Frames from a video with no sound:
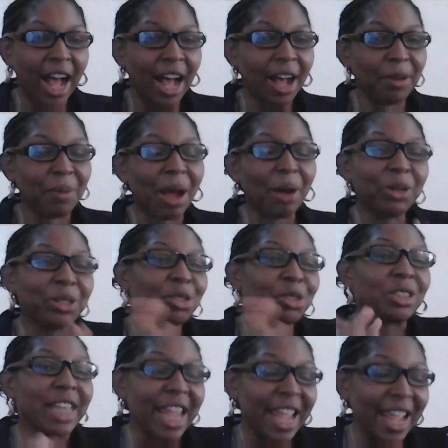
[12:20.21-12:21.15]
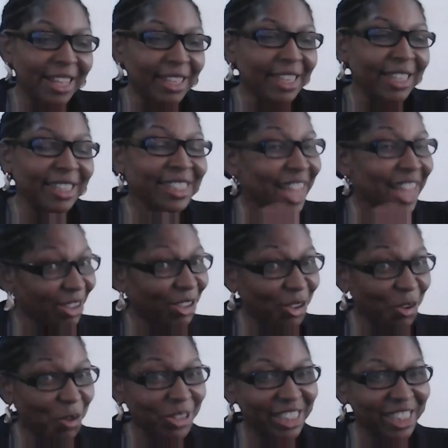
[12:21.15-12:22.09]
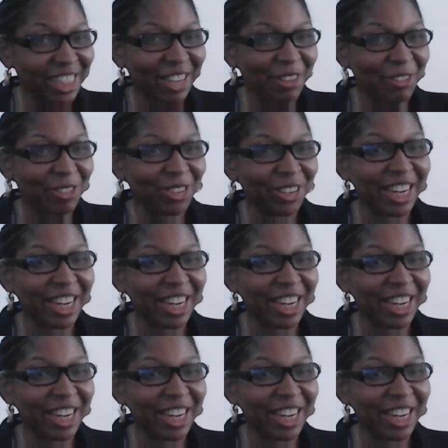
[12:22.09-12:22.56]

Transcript: I want to say thank you once again